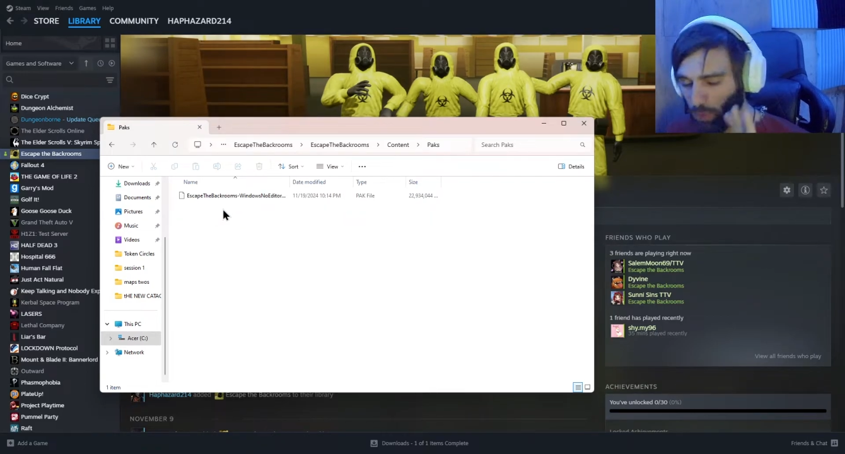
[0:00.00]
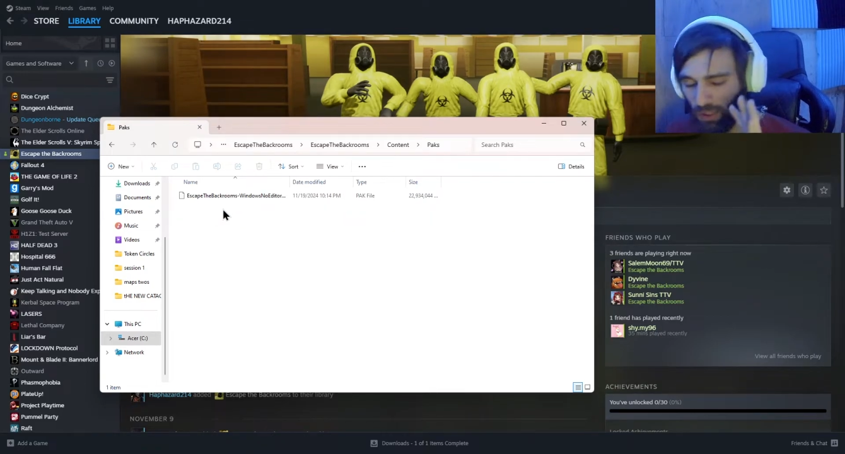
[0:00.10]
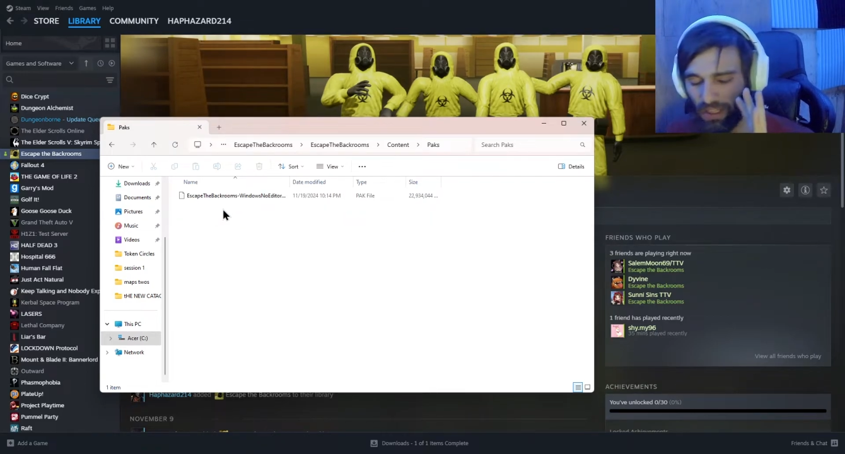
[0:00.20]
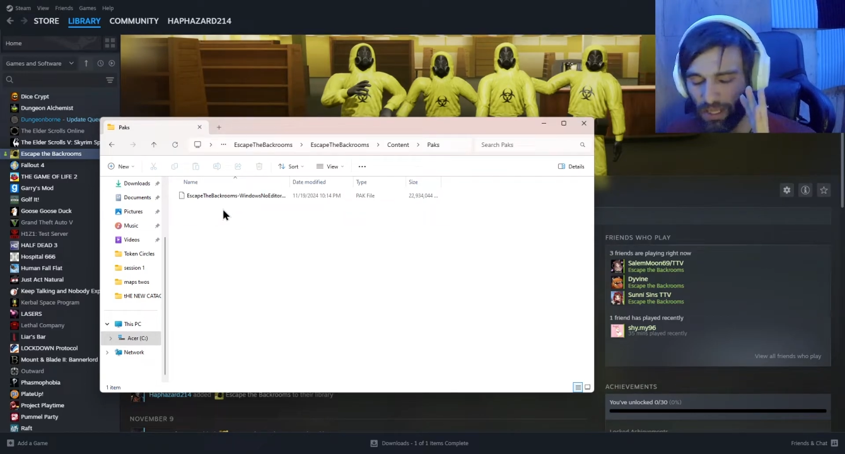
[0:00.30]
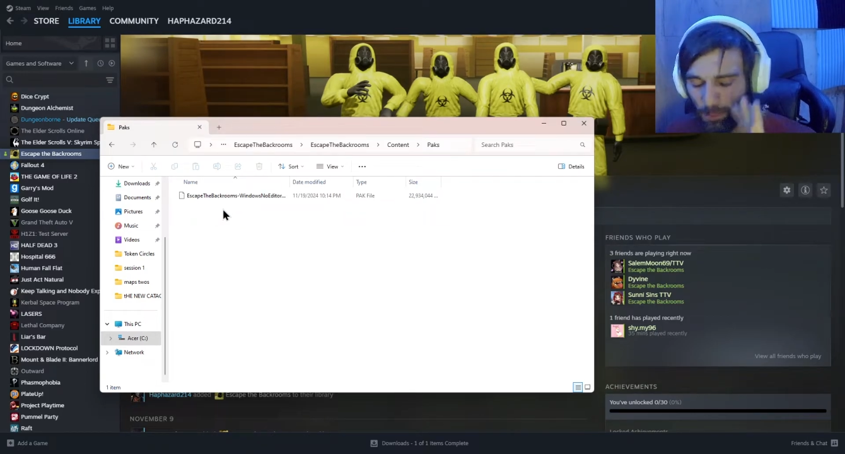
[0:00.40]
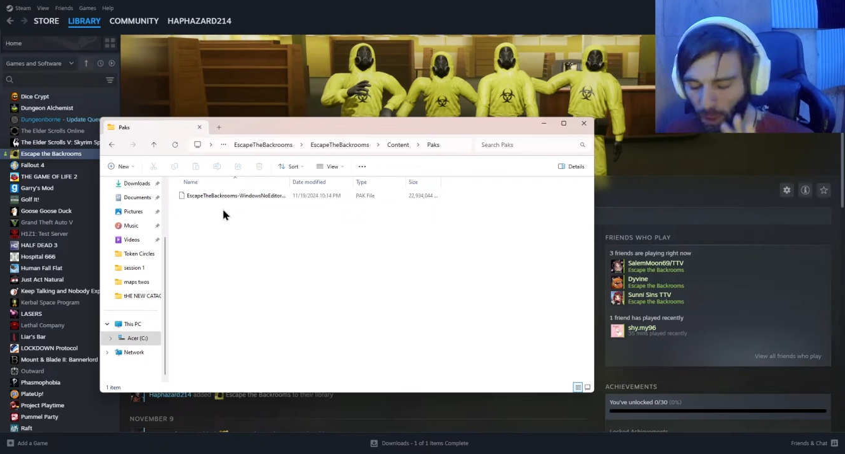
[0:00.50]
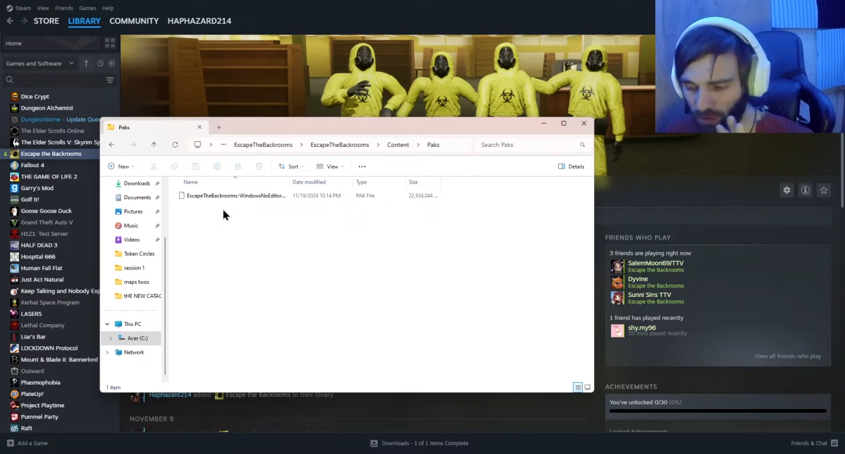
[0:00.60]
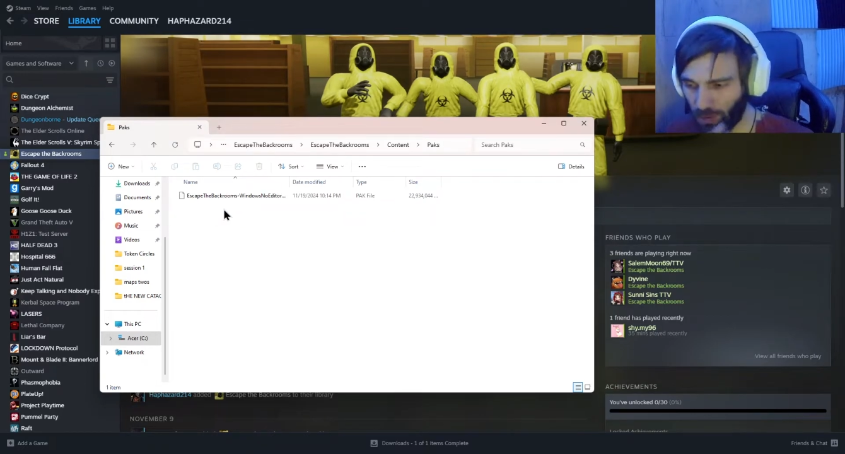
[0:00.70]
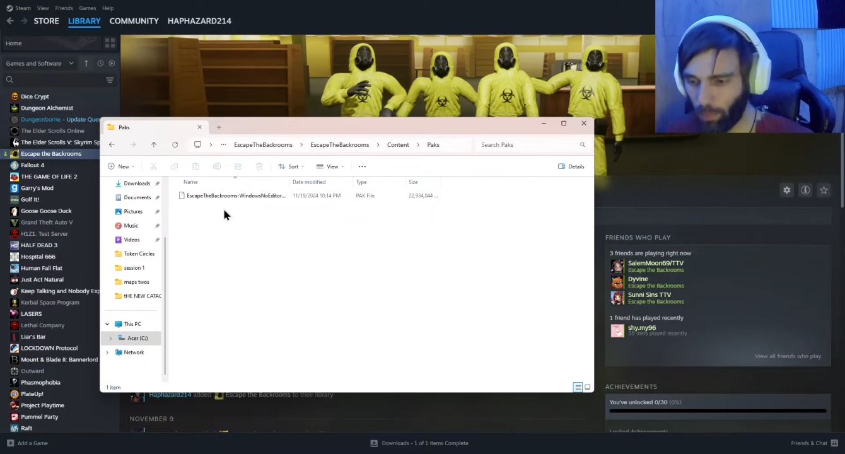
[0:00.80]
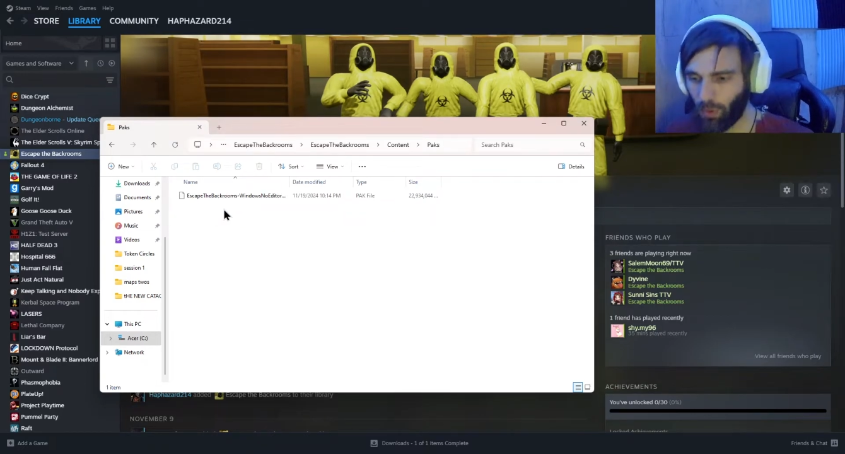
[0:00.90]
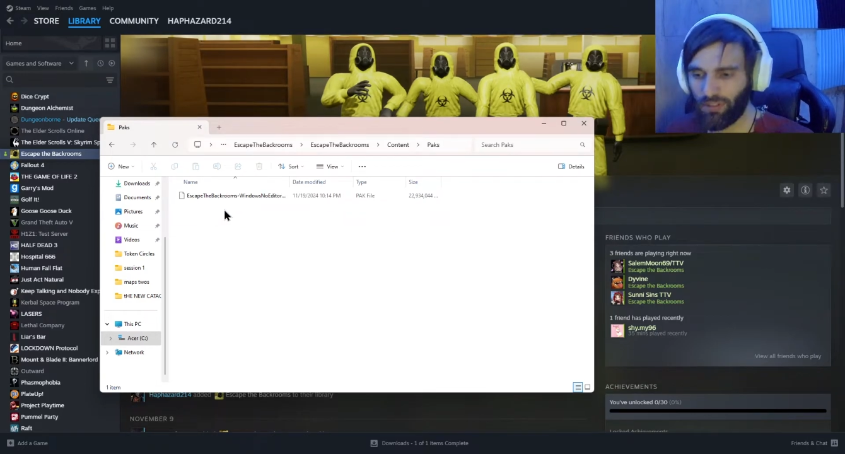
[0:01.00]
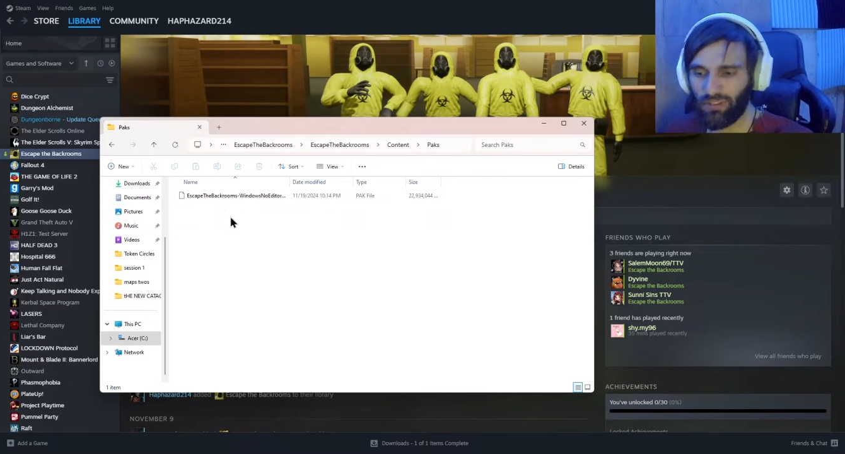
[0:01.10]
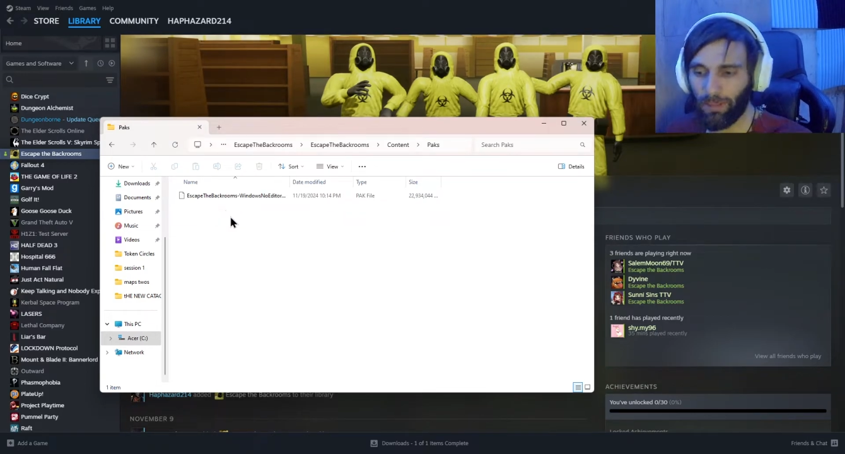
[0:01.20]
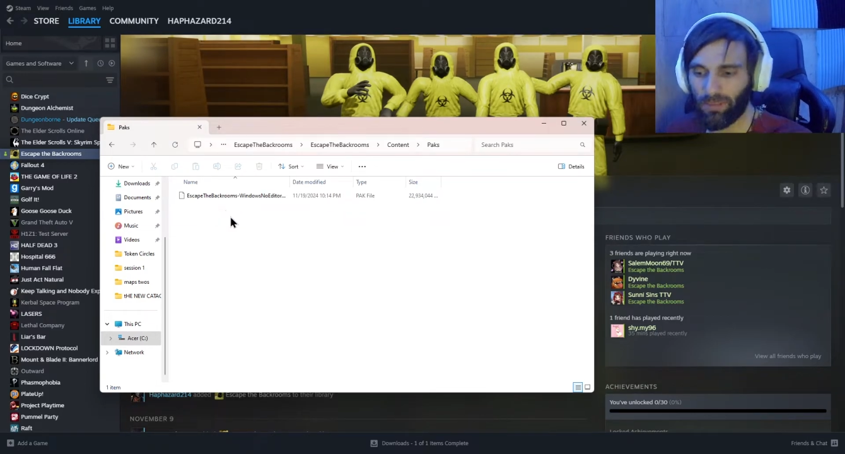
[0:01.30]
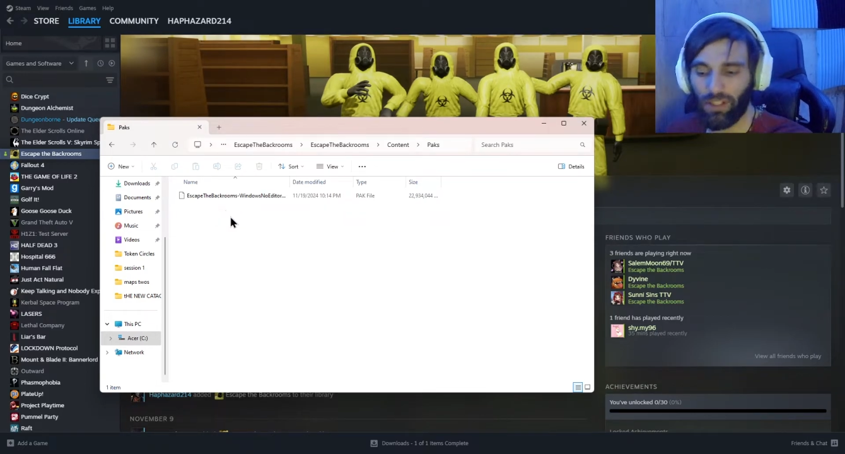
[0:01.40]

one of the most important steps,